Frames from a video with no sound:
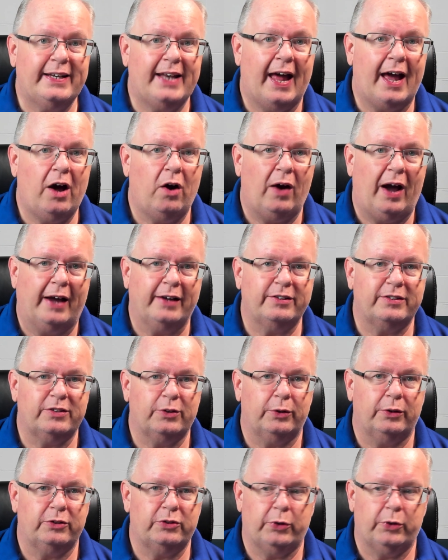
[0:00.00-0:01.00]
now, I
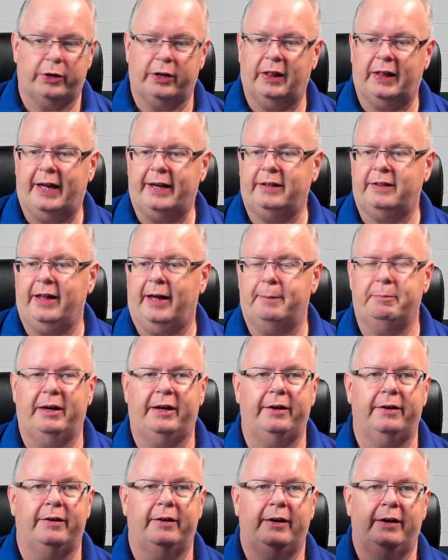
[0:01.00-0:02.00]
sort of like that
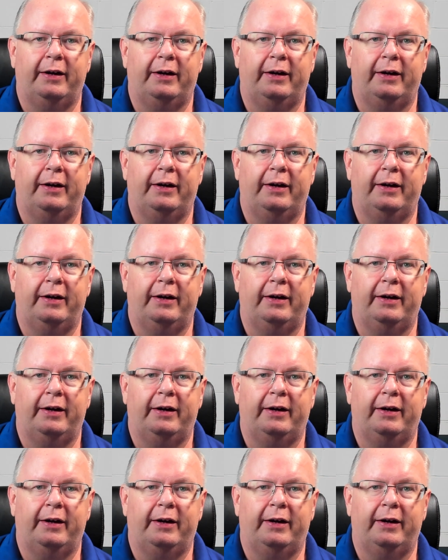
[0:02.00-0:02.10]
better.